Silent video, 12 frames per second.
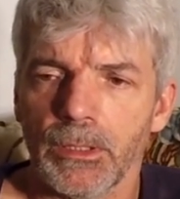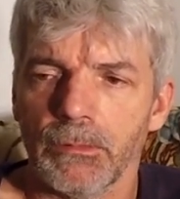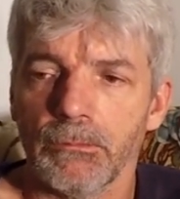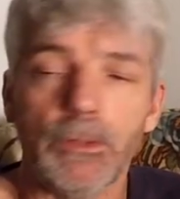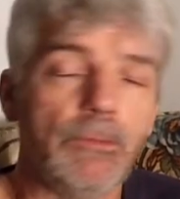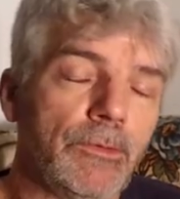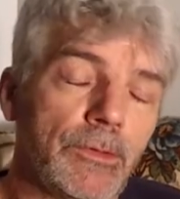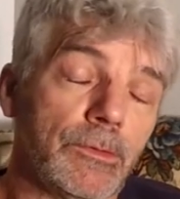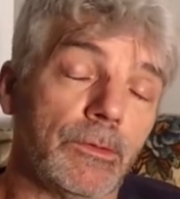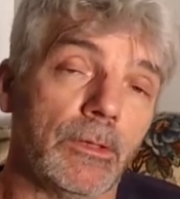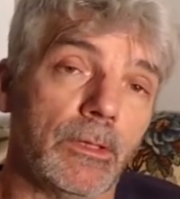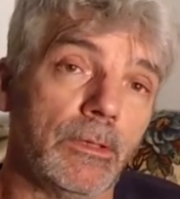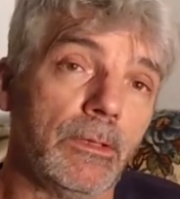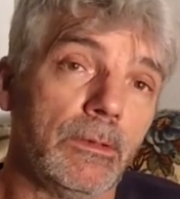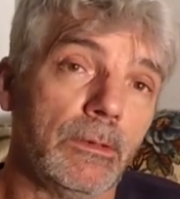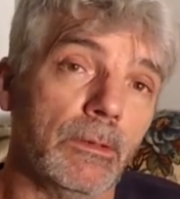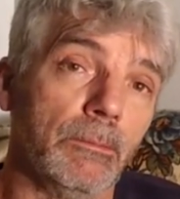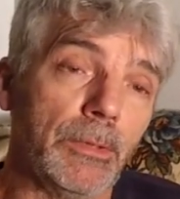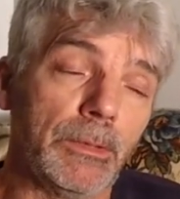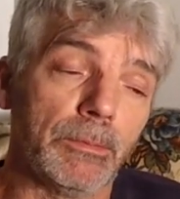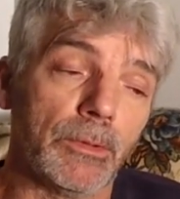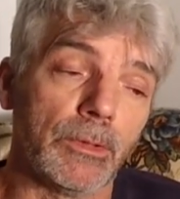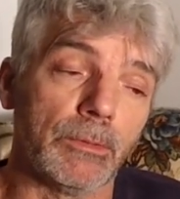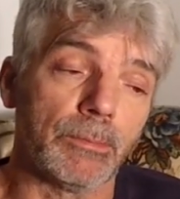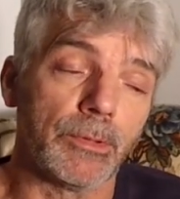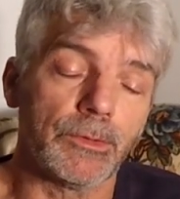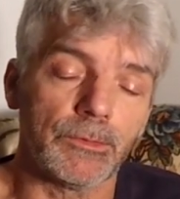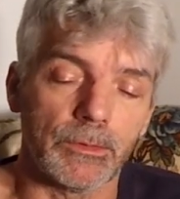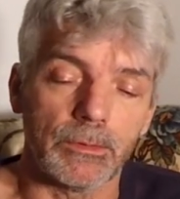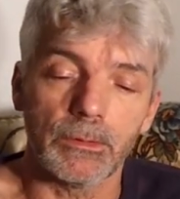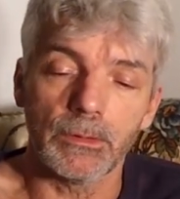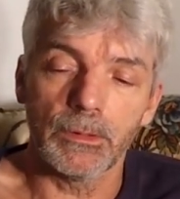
revisited the people in prison.